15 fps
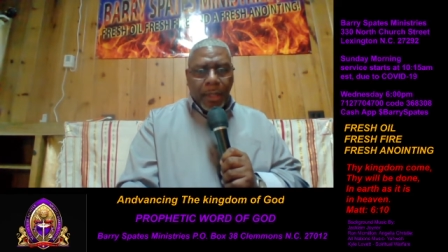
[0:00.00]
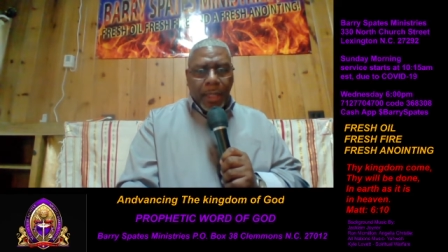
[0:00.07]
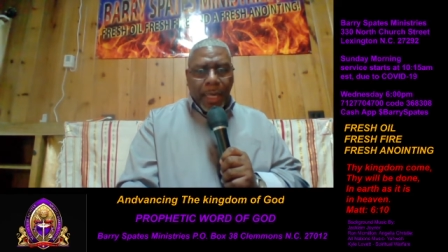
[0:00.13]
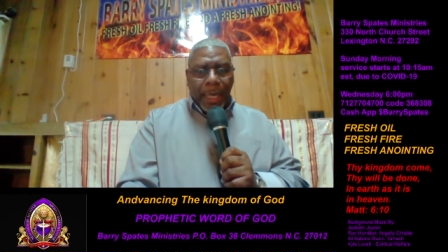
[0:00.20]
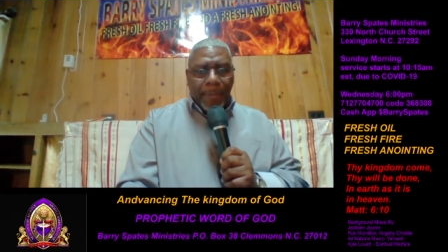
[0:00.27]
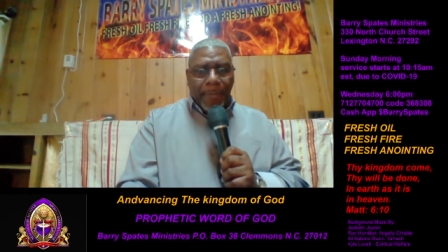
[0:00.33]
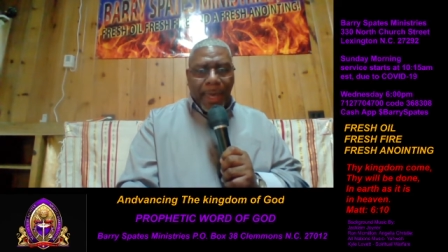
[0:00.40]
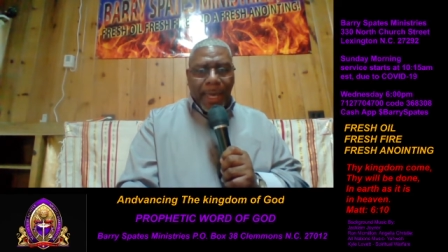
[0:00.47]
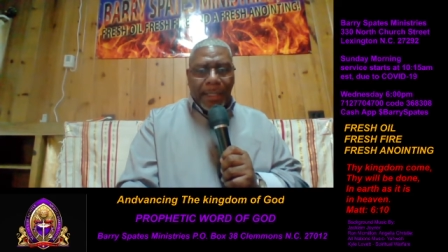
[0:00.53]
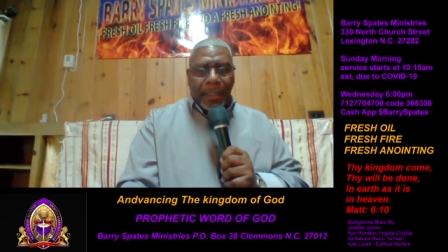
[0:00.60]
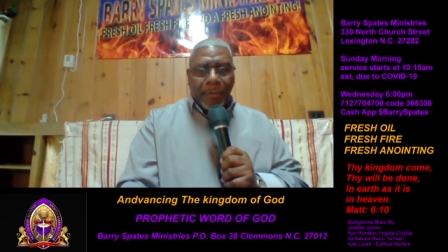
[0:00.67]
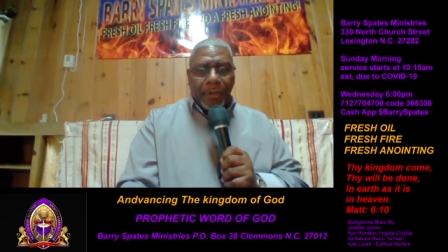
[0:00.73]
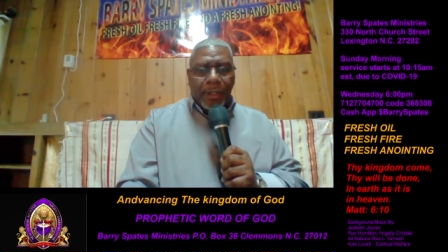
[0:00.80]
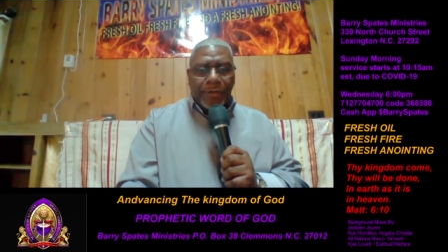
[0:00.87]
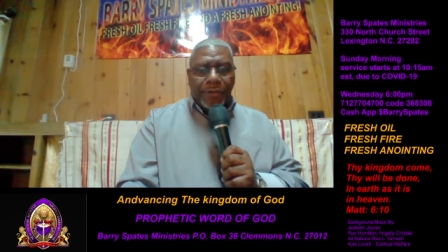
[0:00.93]
Amen.
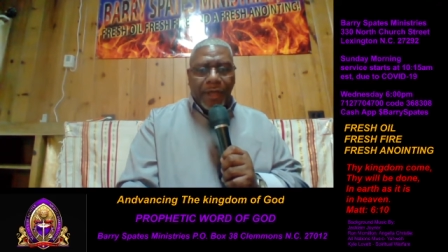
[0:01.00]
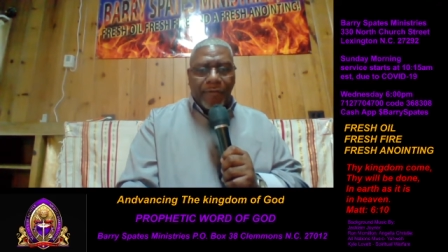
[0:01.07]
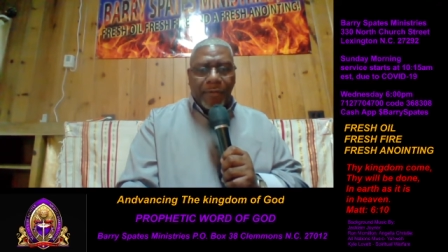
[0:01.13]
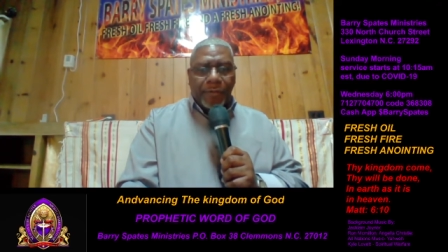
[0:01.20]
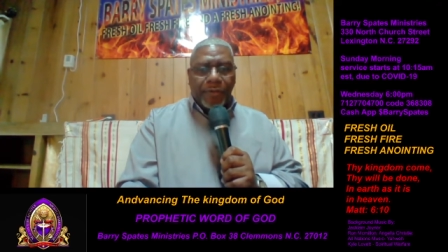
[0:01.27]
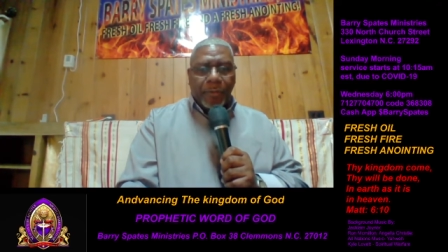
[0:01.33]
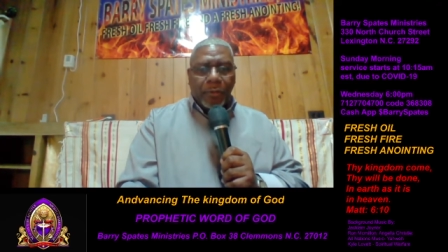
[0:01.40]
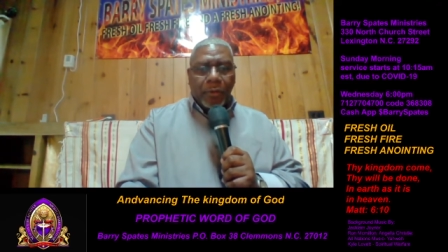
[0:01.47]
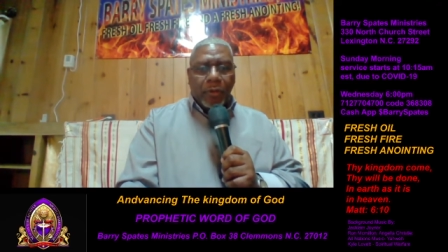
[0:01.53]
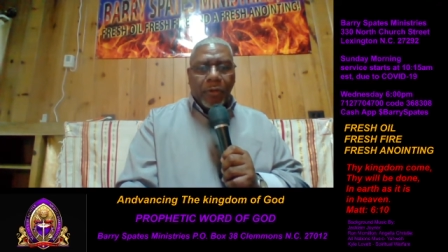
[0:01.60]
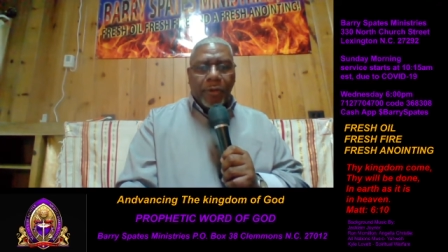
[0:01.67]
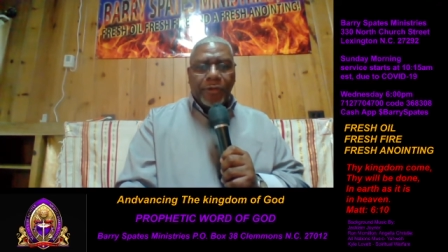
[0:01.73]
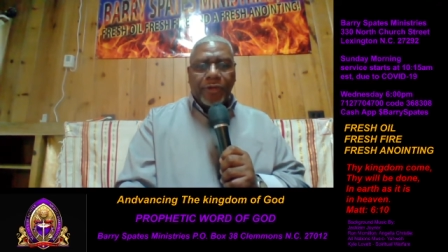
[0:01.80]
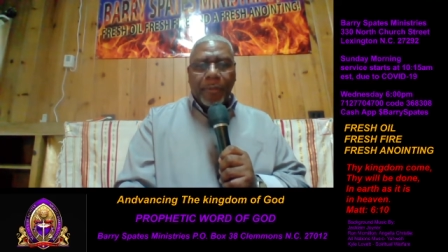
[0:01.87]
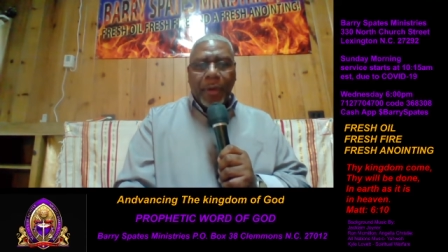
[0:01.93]
Come on, let's give him some
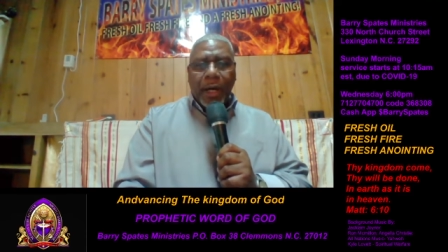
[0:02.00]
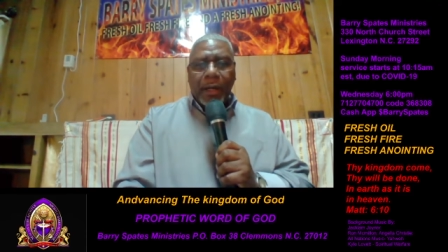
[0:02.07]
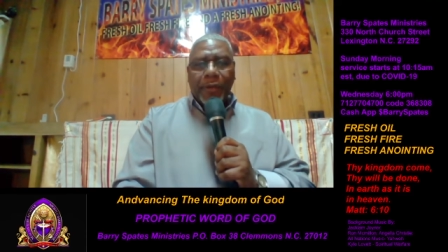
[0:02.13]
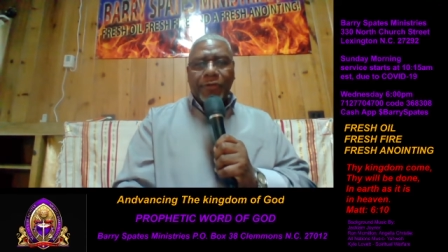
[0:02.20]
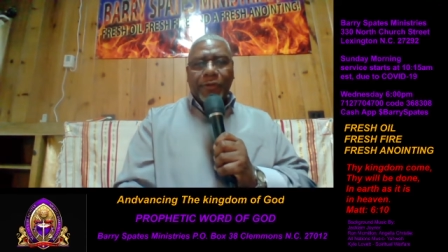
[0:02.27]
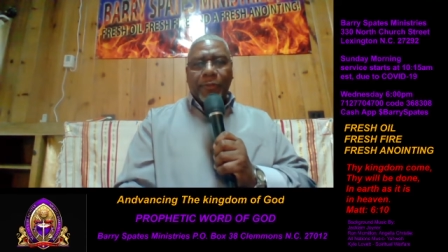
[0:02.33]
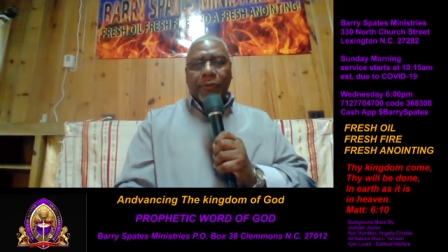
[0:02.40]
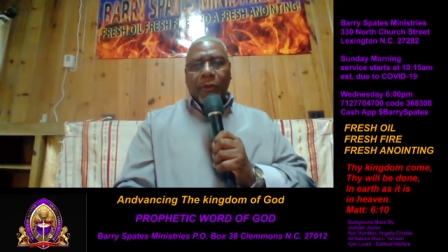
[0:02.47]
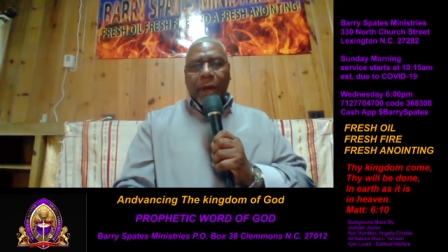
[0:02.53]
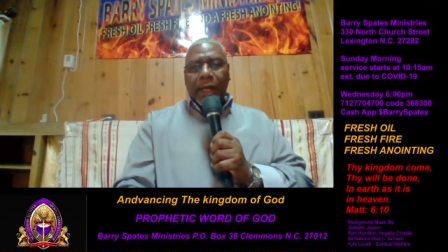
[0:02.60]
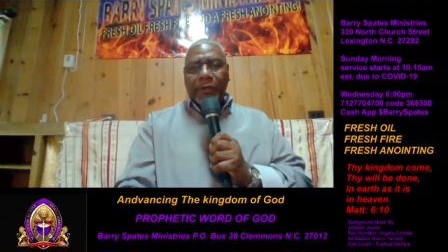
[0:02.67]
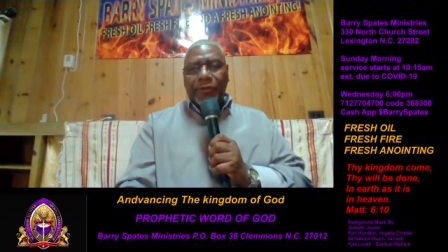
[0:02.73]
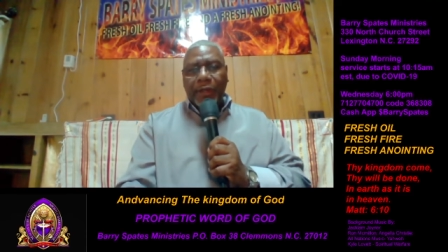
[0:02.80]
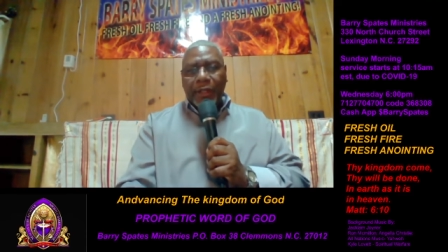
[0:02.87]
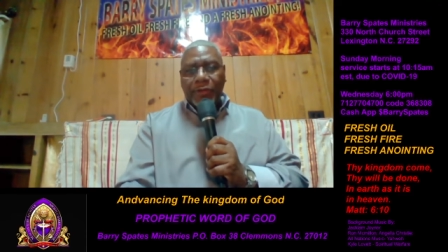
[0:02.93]
glory, some honor, and some
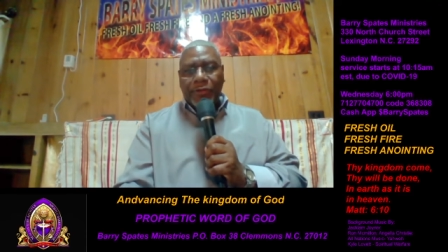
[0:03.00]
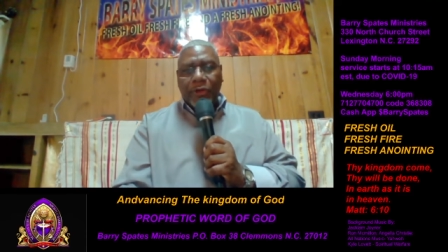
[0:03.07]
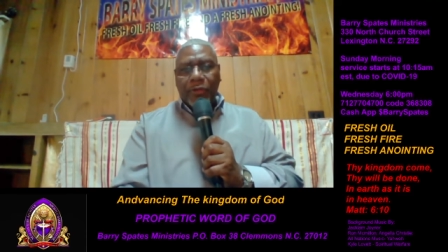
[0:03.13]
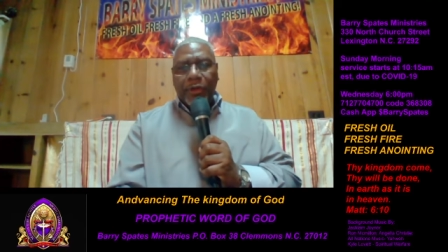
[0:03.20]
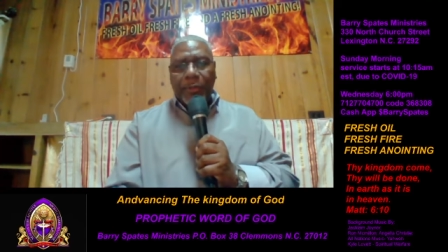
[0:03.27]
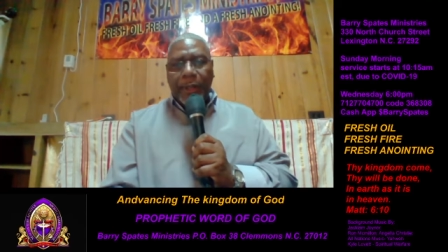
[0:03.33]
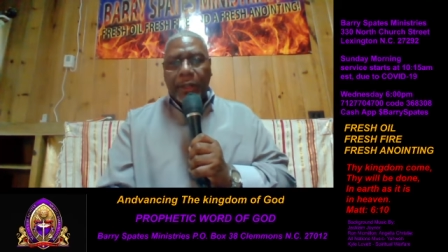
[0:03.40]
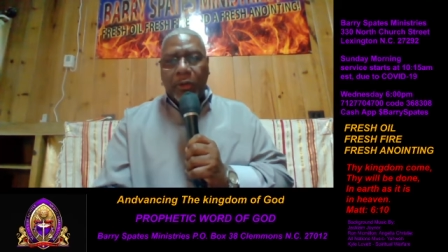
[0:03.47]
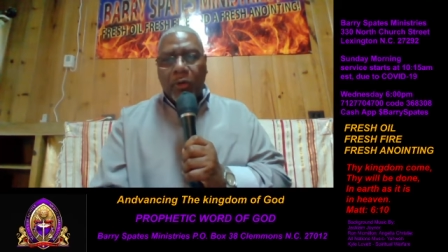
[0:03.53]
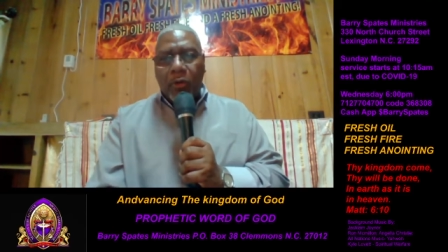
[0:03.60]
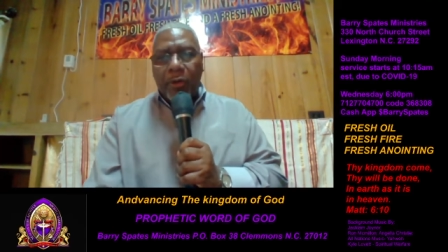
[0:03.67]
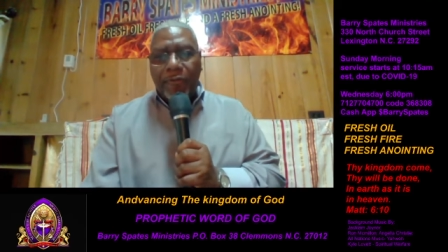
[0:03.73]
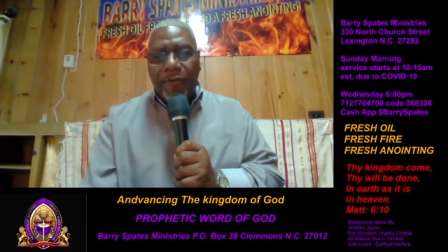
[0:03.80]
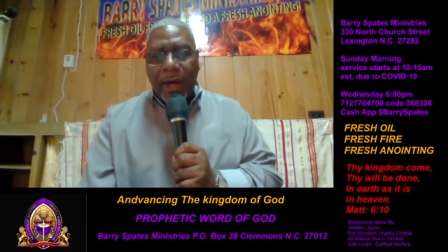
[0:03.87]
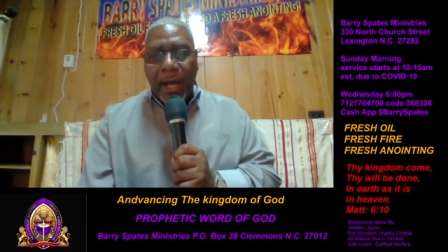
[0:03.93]
praise. He deserves to be
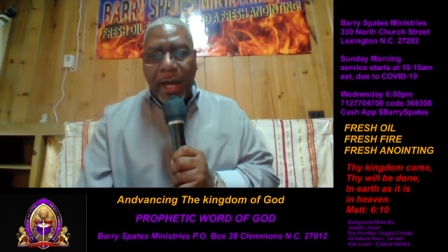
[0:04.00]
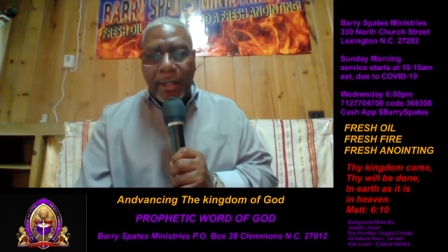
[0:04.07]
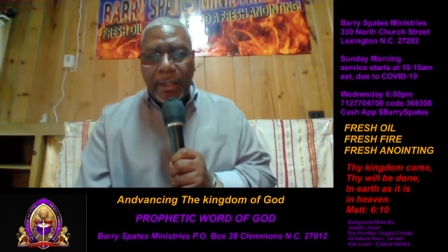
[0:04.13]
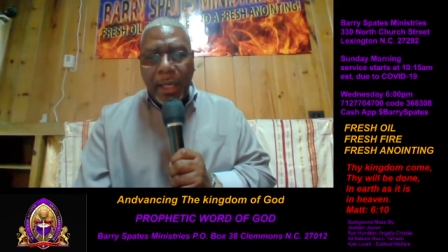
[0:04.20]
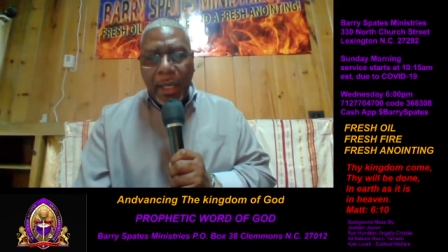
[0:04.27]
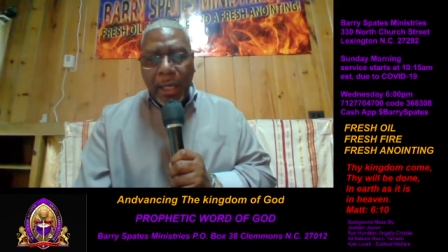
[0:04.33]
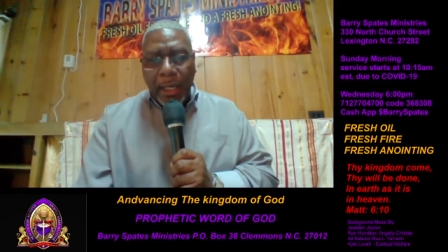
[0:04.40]
glorified.